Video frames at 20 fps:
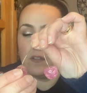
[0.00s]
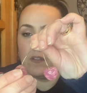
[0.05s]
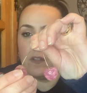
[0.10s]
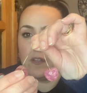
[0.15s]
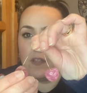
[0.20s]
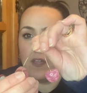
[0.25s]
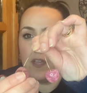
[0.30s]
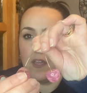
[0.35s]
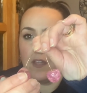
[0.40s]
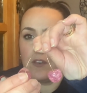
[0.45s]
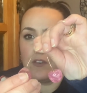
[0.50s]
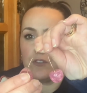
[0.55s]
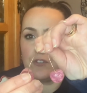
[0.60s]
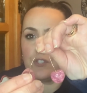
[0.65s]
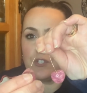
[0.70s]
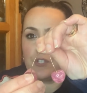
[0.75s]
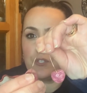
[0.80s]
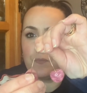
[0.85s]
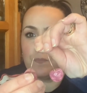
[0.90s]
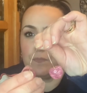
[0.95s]
and you
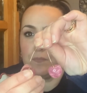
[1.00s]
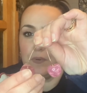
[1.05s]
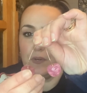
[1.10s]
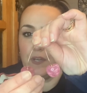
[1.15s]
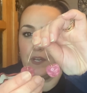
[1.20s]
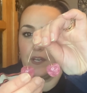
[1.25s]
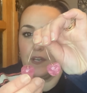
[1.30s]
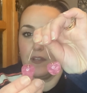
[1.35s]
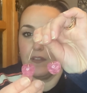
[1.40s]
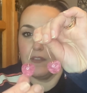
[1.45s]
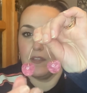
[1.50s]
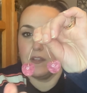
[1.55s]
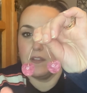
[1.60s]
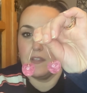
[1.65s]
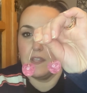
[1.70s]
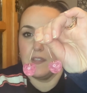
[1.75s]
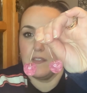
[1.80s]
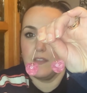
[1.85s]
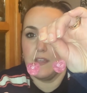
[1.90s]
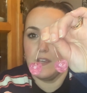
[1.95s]
just put it in there
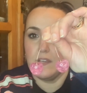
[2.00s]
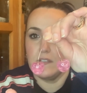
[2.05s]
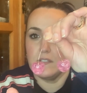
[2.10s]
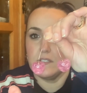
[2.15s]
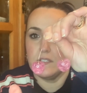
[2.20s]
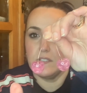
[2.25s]
like that.